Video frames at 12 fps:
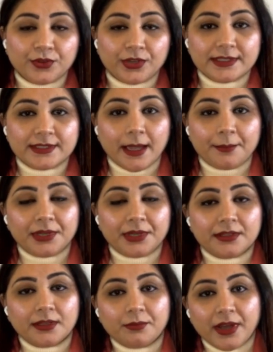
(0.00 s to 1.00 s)
for example
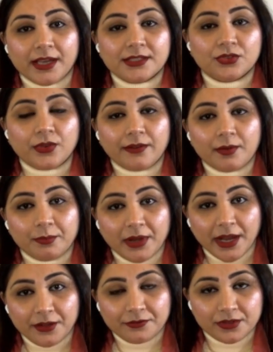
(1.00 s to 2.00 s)
in the past you have
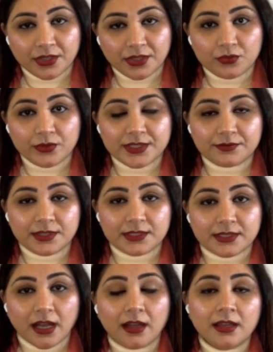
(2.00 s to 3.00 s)
applied for the US
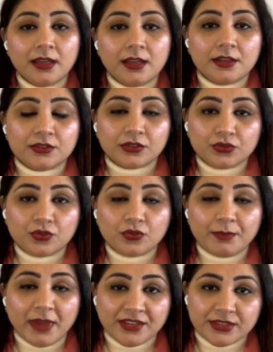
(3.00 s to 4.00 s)
visa, so do
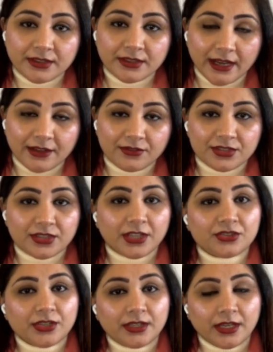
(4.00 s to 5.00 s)
mention that
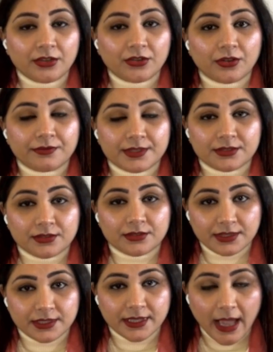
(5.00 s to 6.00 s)
rejection in your visitor
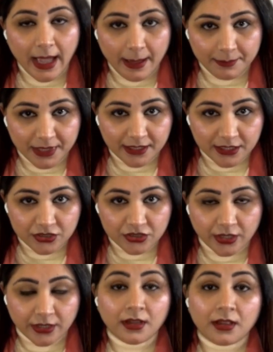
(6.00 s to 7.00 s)
visa
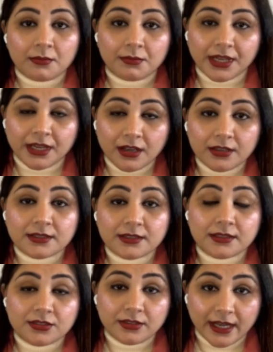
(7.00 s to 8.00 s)
application, because
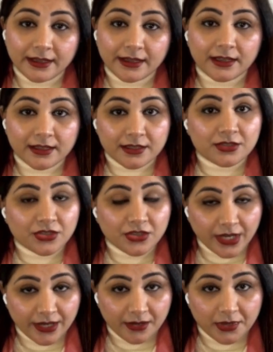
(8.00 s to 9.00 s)
data is
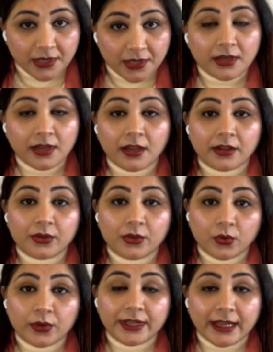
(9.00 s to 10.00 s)
shareable.
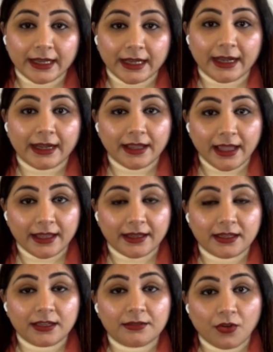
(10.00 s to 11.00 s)
Don't add
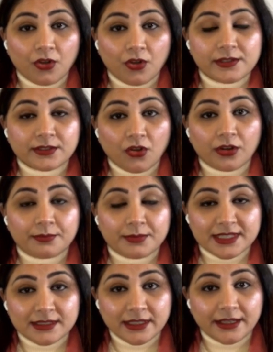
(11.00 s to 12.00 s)
any false or
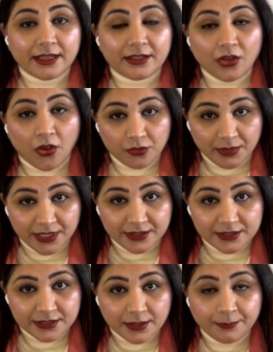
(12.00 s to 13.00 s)
misleading
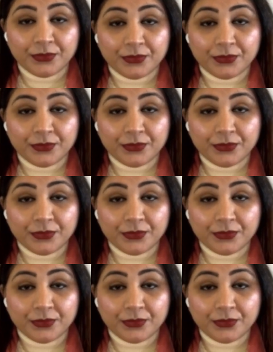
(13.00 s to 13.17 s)
documents.